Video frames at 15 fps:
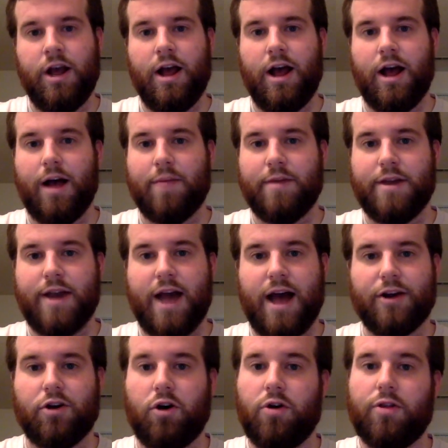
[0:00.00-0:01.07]
but
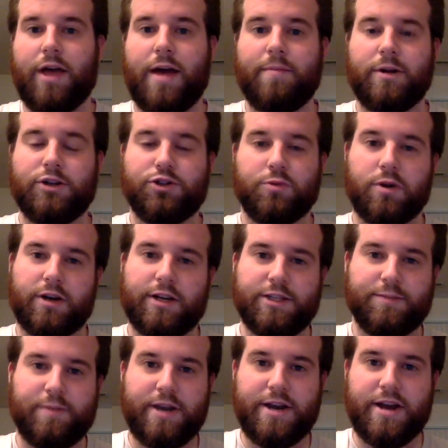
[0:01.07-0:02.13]
not all that much work has
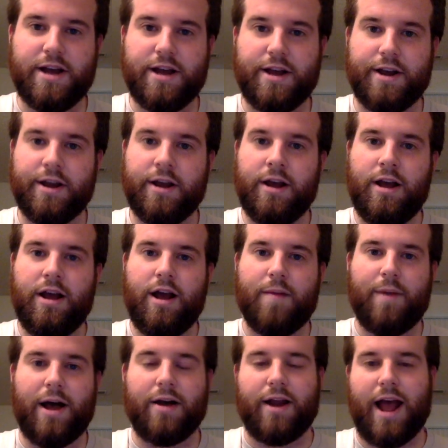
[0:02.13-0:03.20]
been done
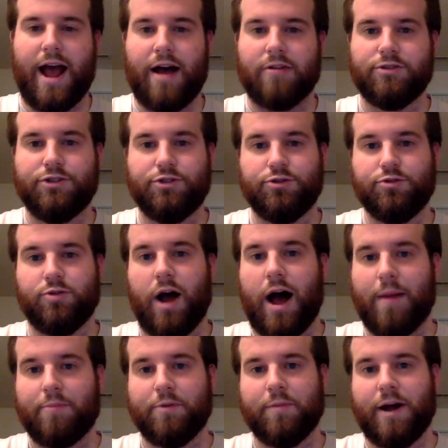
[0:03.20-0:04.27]
about how to
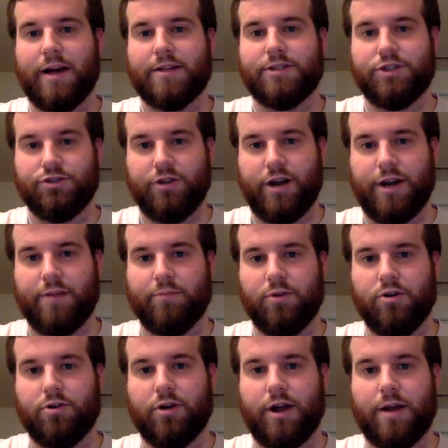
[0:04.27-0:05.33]
optimize a training
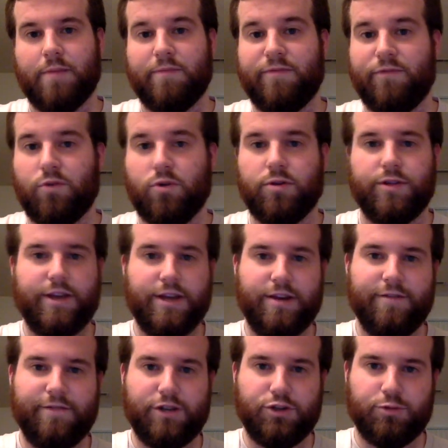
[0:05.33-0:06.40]
program for the
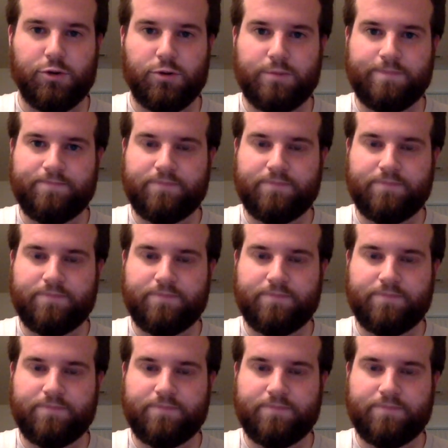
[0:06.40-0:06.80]
individual.